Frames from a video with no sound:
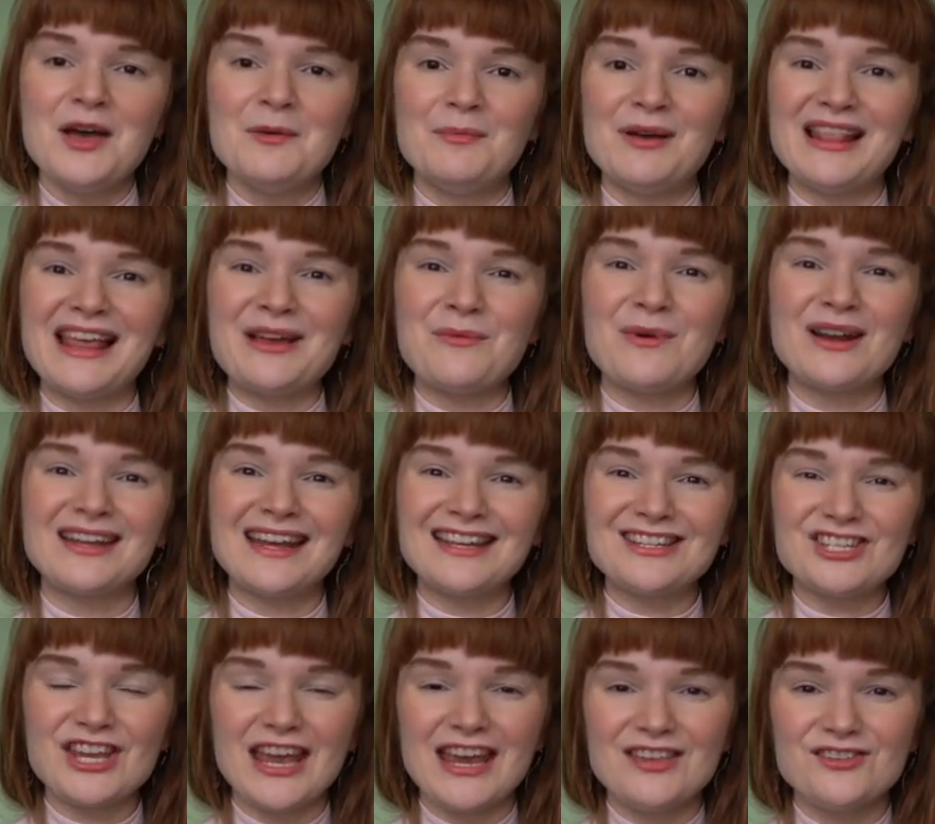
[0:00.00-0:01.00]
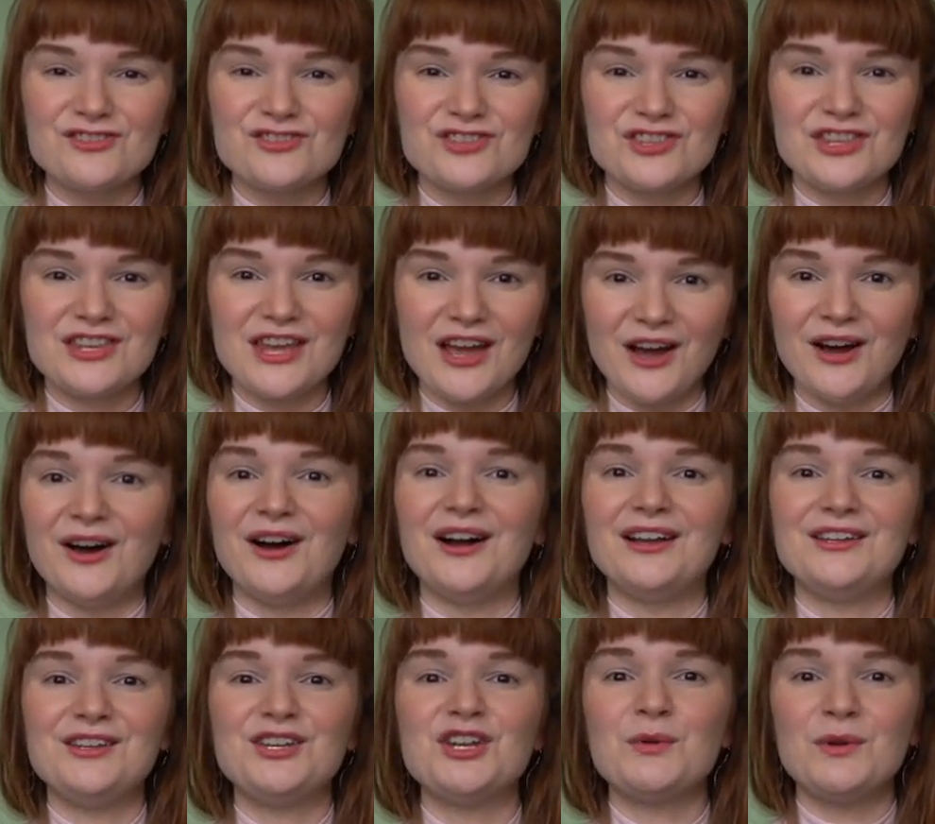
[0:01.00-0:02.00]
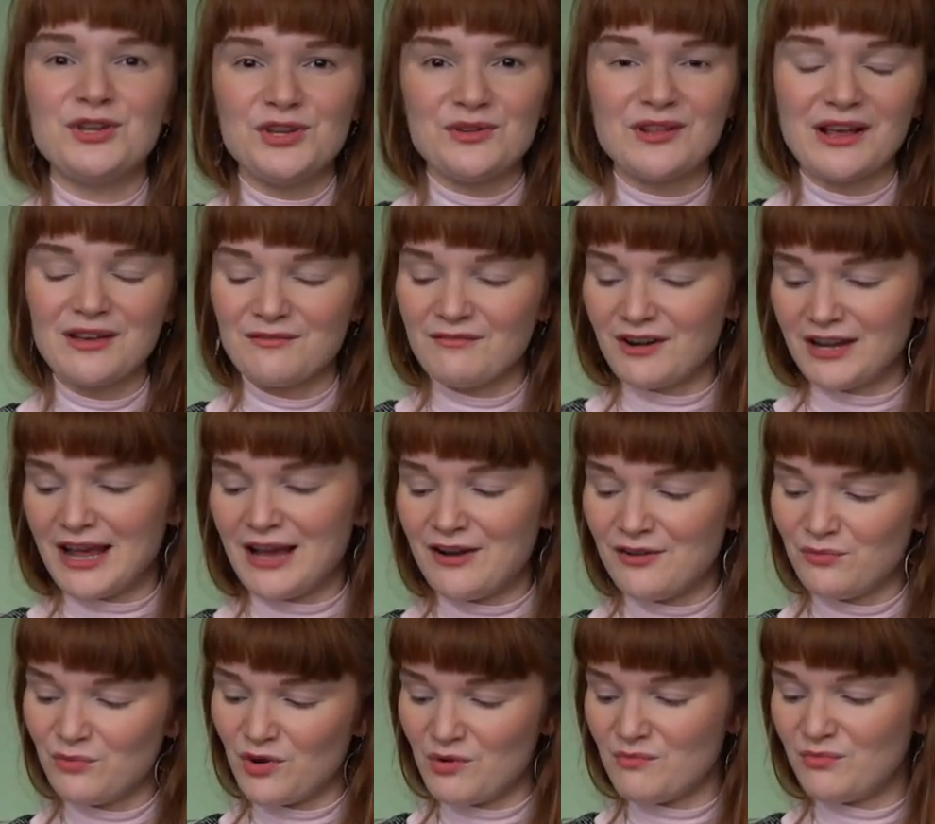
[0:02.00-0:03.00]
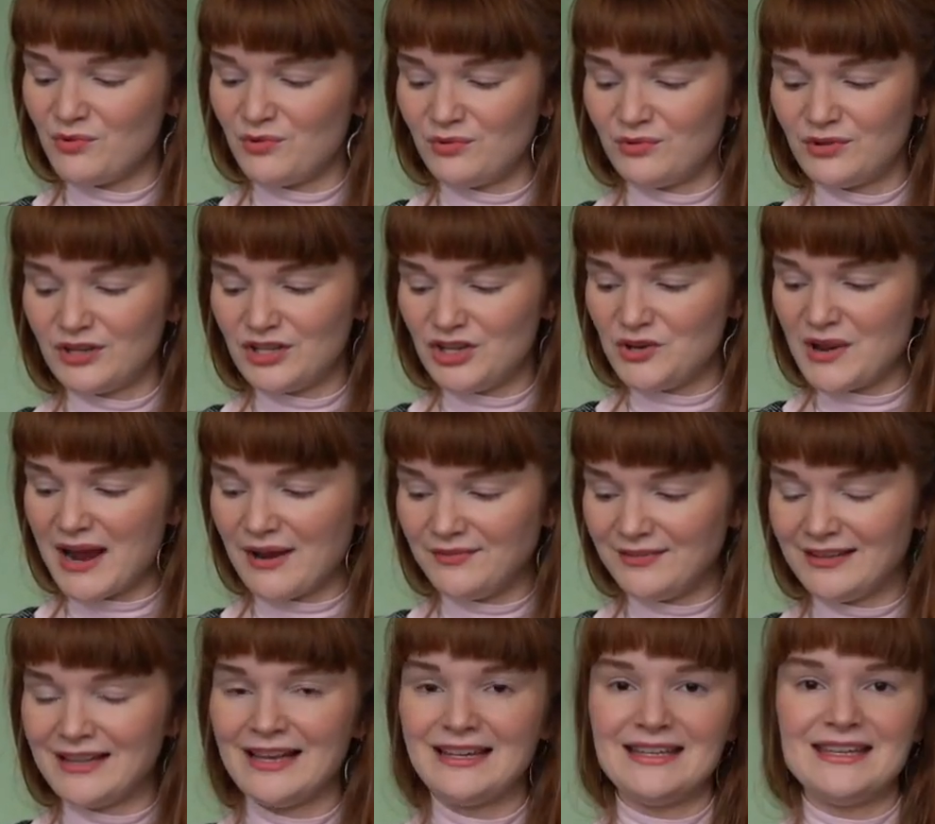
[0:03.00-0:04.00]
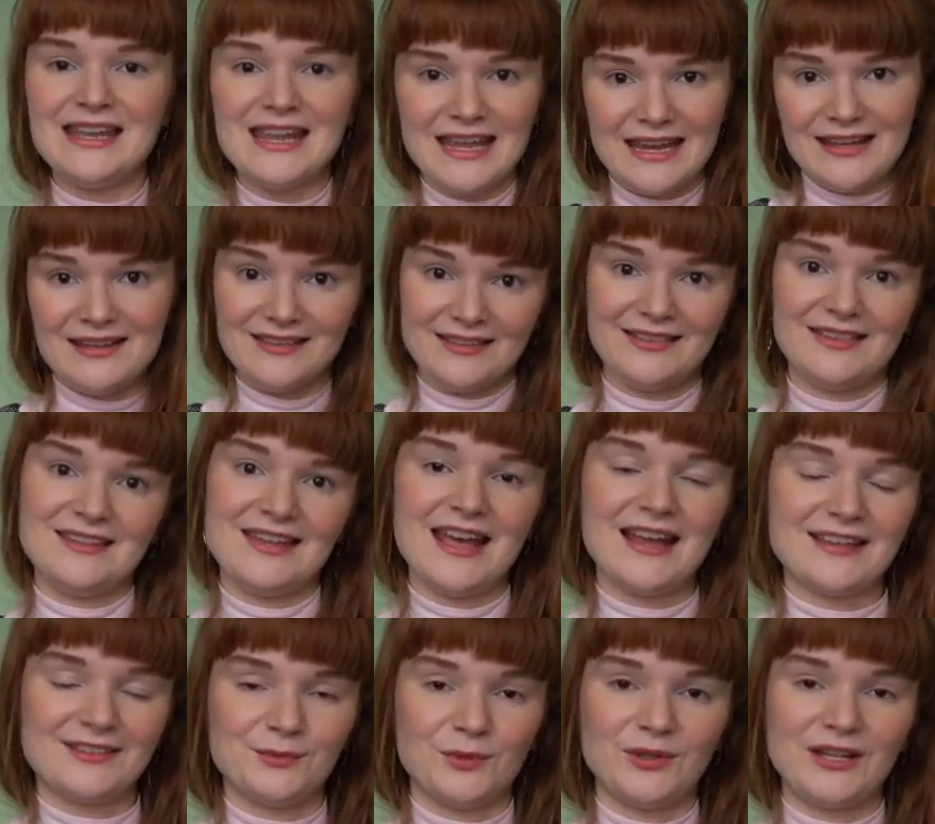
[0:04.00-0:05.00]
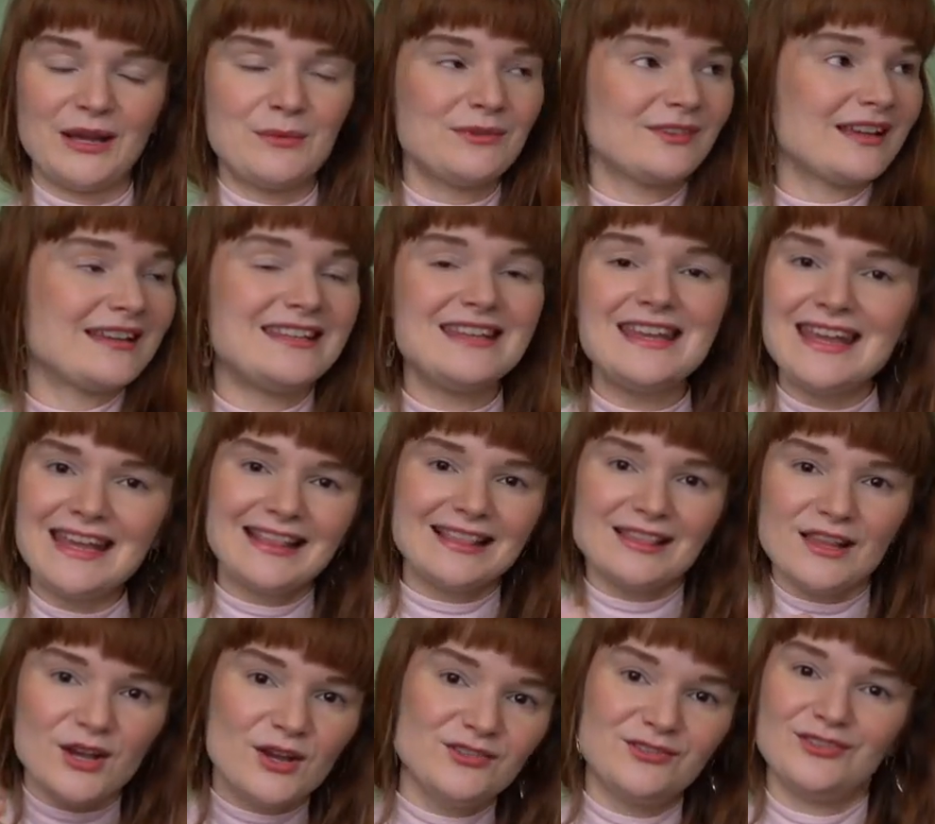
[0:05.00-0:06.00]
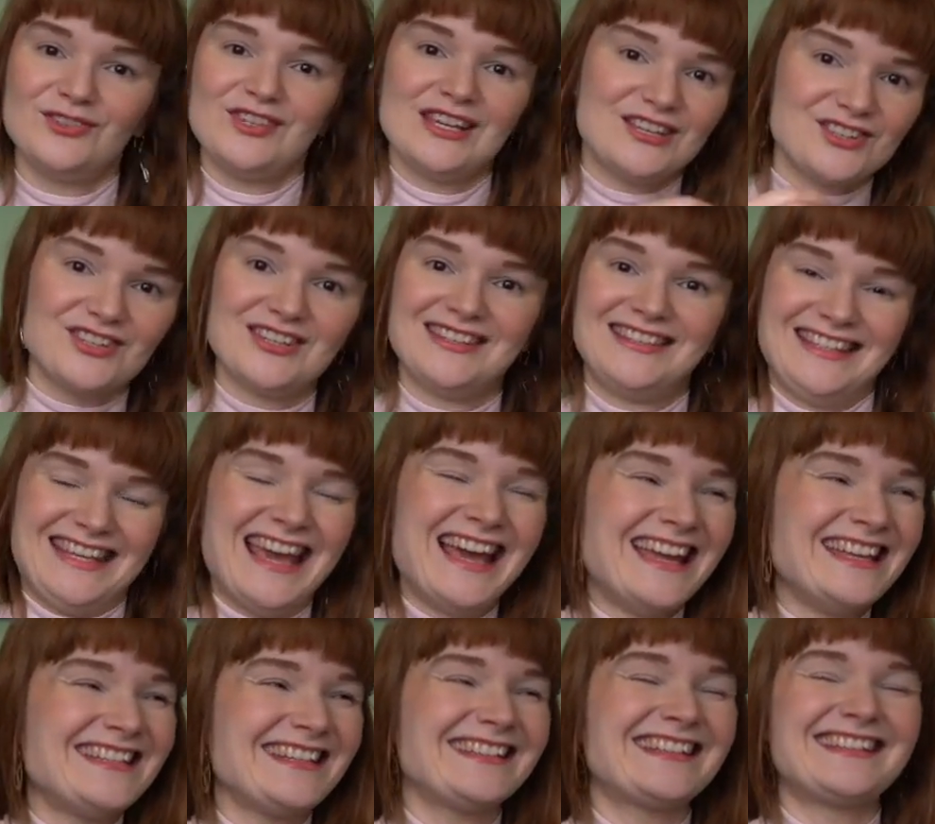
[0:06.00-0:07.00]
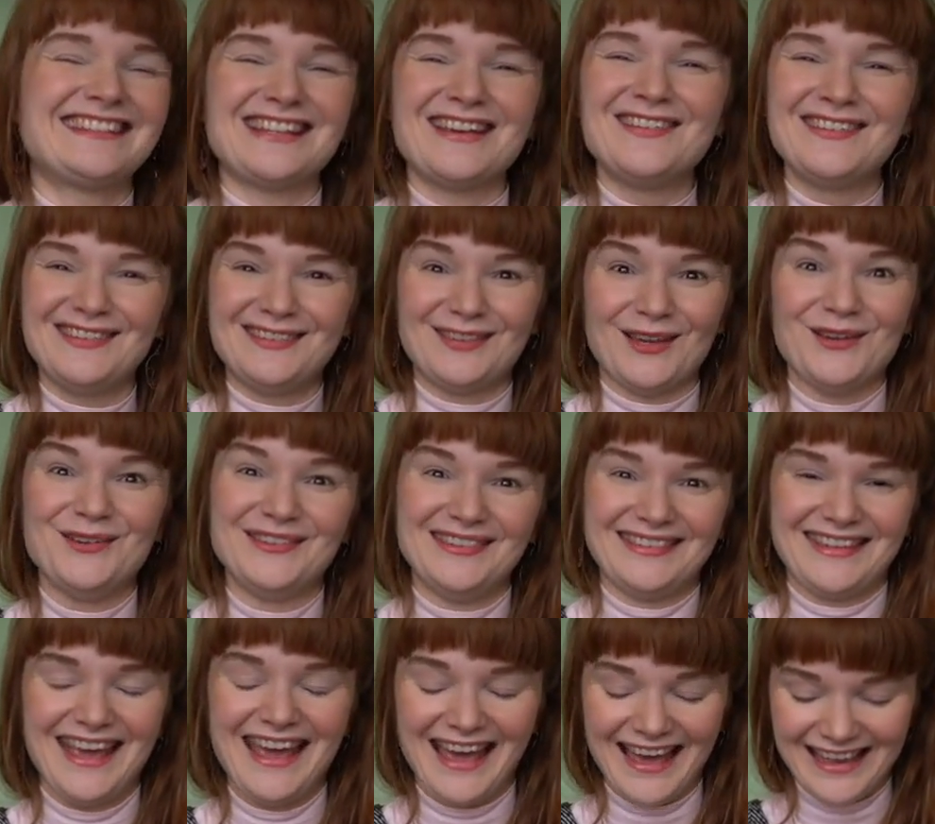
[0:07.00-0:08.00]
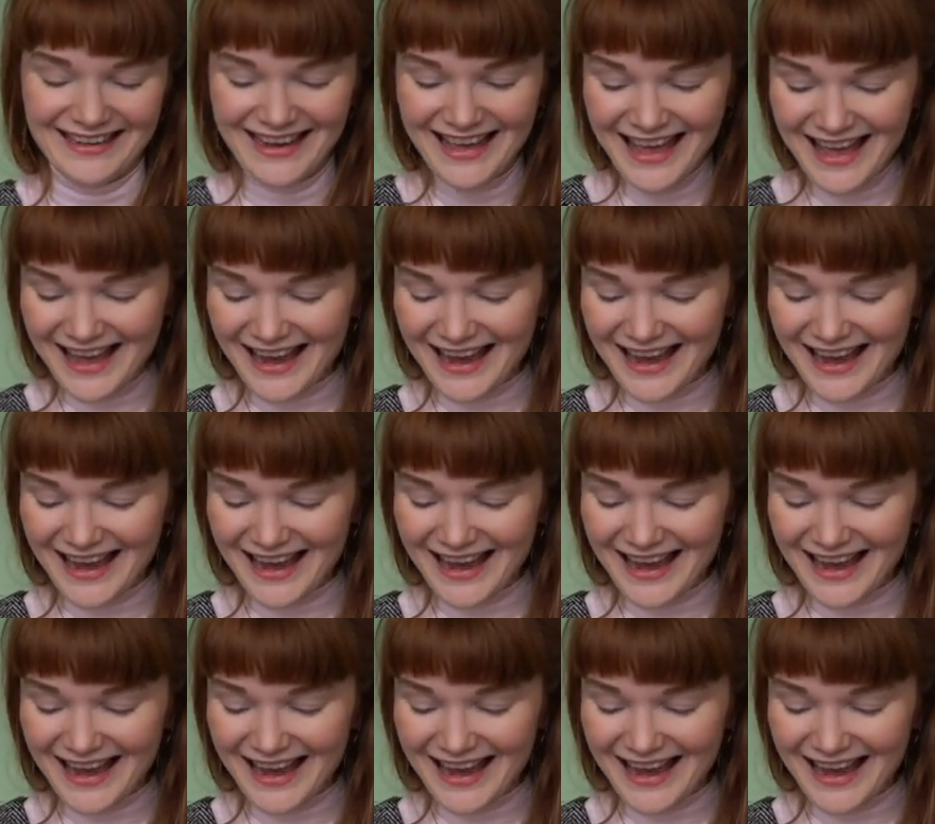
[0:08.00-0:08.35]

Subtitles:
but like when I changed the yarn, you know, when you like run out of one ball and you have to like knit into the next one, I was like knitting loads of stitches to get it because I was so scared.